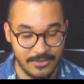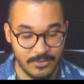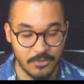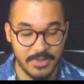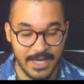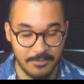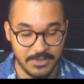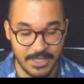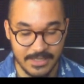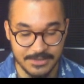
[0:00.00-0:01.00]
we'll be
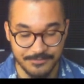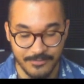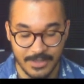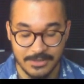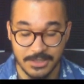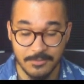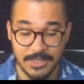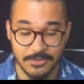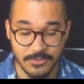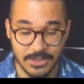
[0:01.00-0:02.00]
happy days. Job
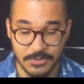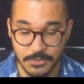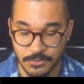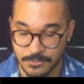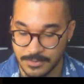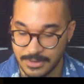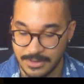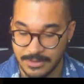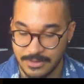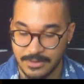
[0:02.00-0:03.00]
level 22.
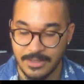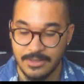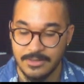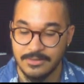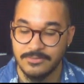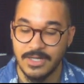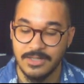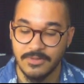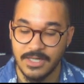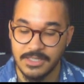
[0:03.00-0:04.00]
Drain
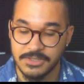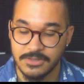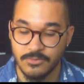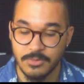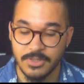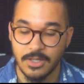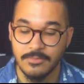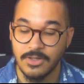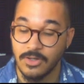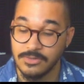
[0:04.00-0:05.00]
Evocation will
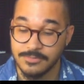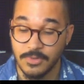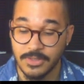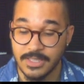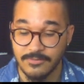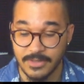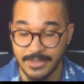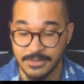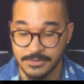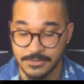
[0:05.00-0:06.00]
become Osmotic
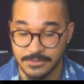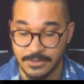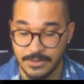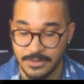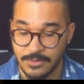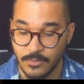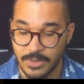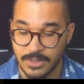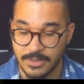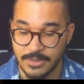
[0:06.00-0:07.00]
Evocation,
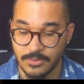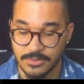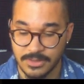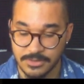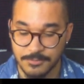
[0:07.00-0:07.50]
where it will deal